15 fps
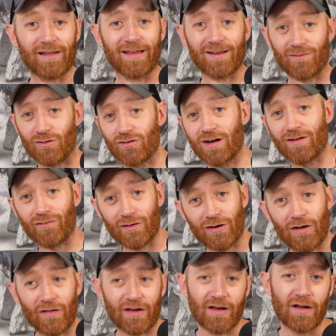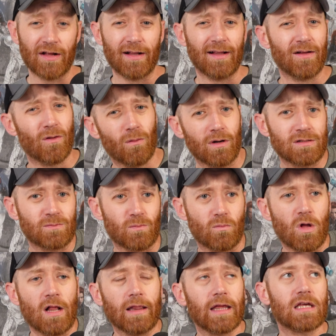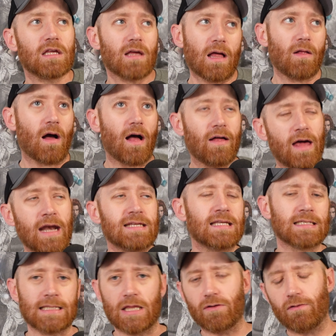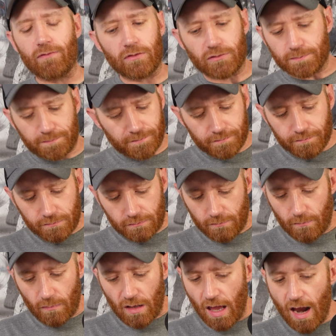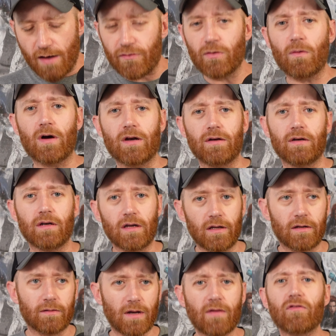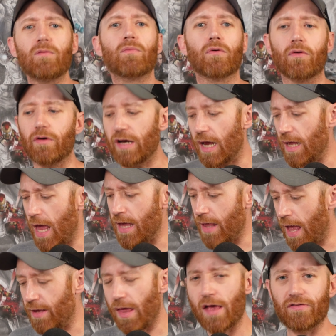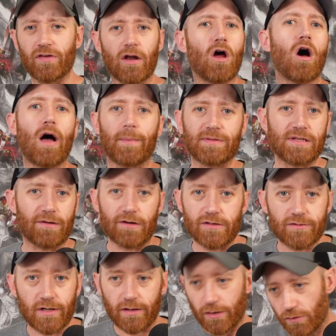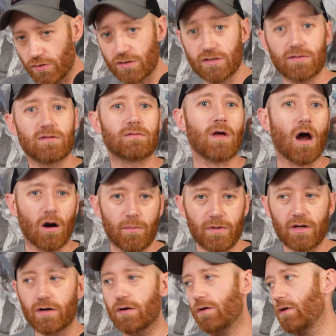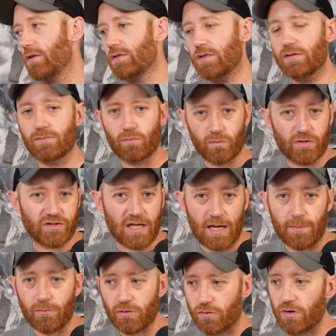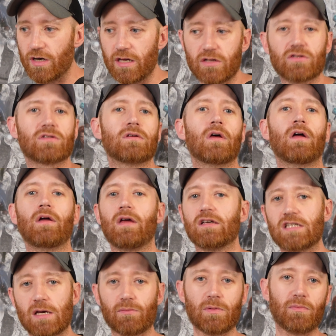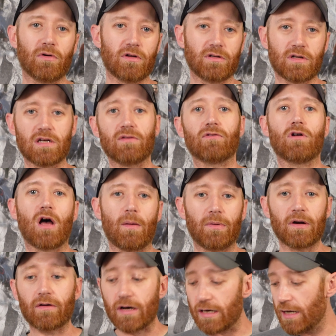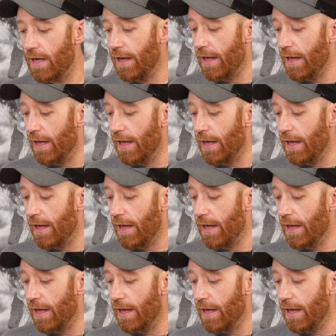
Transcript: Like if you're trying to figure out like what is like, and I said this in other reviews. Everyone, every brewery ha- ha- has done a hop series, right? Like this is our beer. This is the same ingredients except we put a different hop in it, right?